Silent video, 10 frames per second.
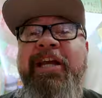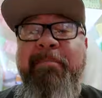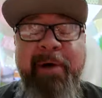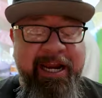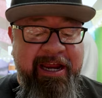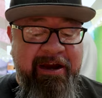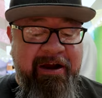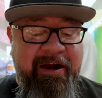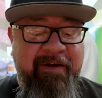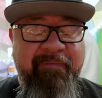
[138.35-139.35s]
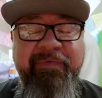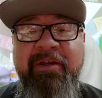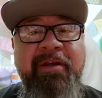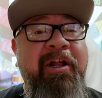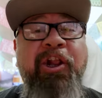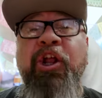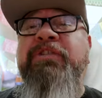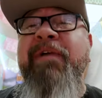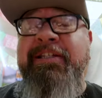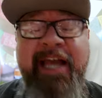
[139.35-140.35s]
take a bite here.
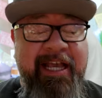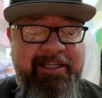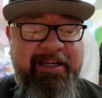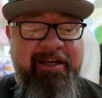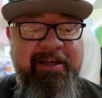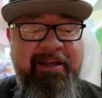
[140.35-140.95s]
Looks fantastic.